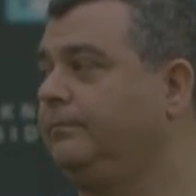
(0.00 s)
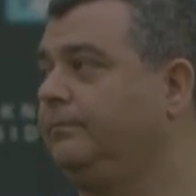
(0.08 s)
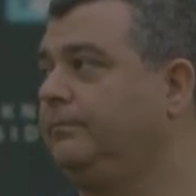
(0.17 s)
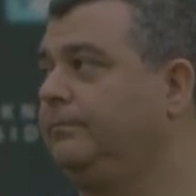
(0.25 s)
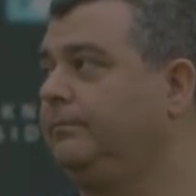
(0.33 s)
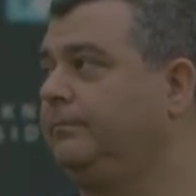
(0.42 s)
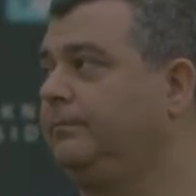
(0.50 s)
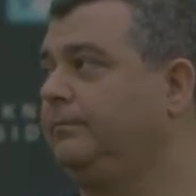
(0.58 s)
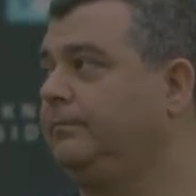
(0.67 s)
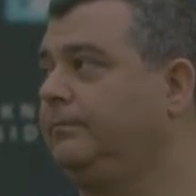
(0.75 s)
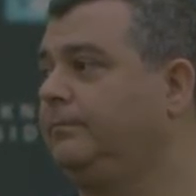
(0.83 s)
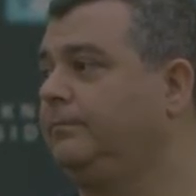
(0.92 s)

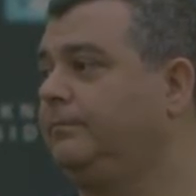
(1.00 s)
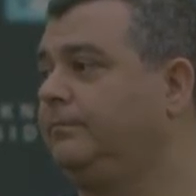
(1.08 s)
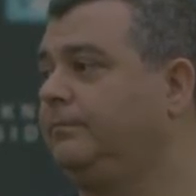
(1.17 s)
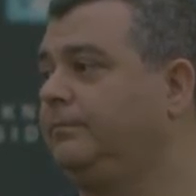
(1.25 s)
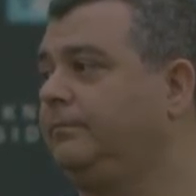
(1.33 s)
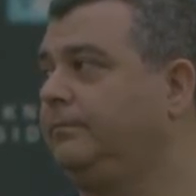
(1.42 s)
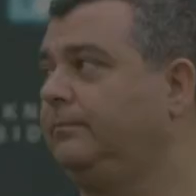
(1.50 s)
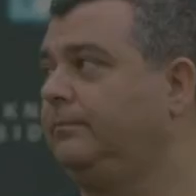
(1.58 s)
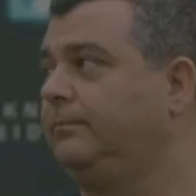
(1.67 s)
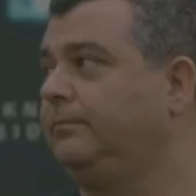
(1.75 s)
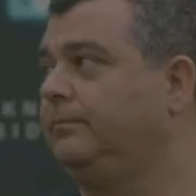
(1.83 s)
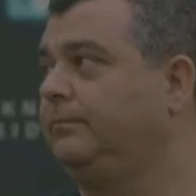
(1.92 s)

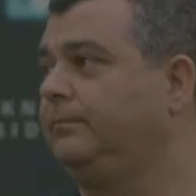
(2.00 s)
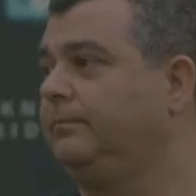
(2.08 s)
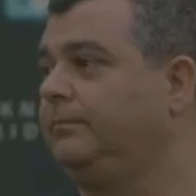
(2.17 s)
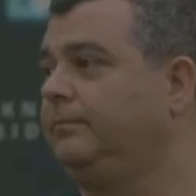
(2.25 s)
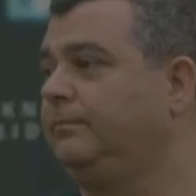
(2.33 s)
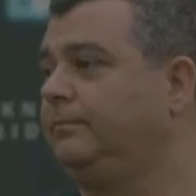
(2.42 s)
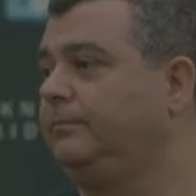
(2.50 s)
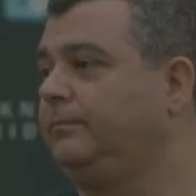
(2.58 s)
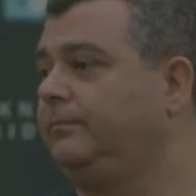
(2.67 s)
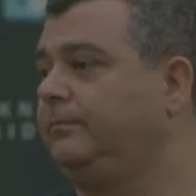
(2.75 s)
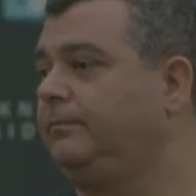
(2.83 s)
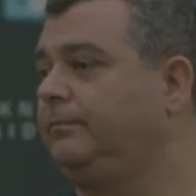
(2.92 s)

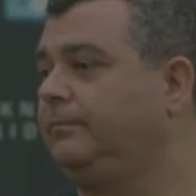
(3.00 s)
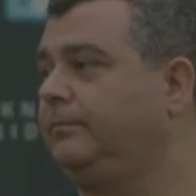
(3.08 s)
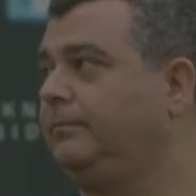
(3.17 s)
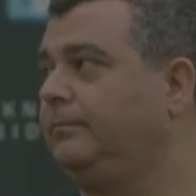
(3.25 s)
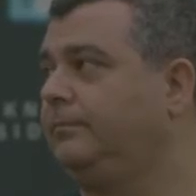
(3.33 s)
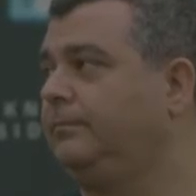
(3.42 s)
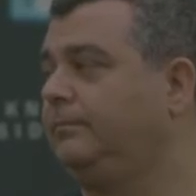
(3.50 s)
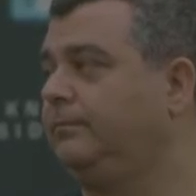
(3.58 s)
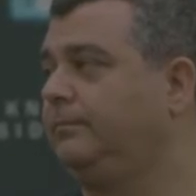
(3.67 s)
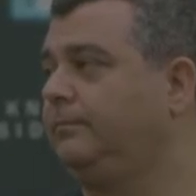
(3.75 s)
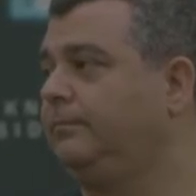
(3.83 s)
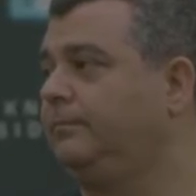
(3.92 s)

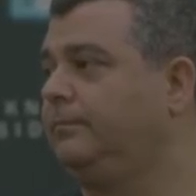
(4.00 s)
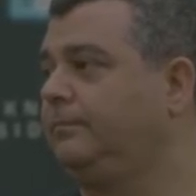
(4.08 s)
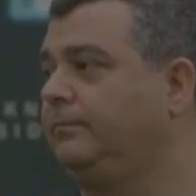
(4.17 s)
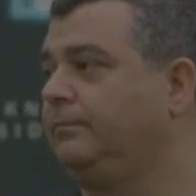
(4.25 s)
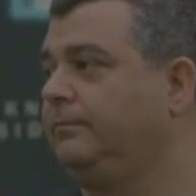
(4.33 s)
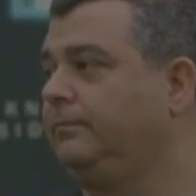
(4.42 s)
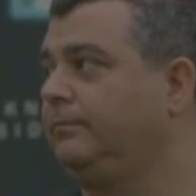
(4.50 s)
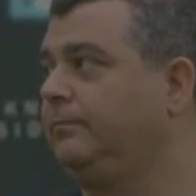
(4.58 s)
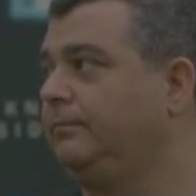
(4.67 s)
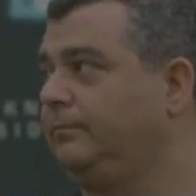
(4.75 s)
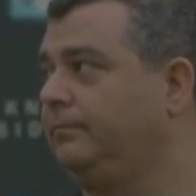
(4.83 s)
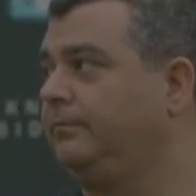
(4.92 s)

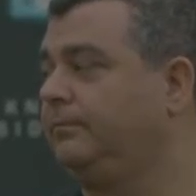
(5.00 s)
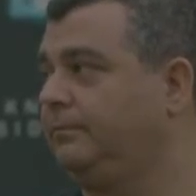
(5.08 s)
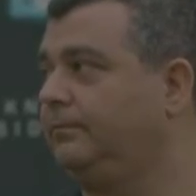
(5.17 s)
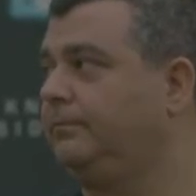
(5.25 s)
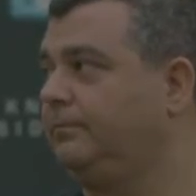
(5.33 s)
The person shown says nothing.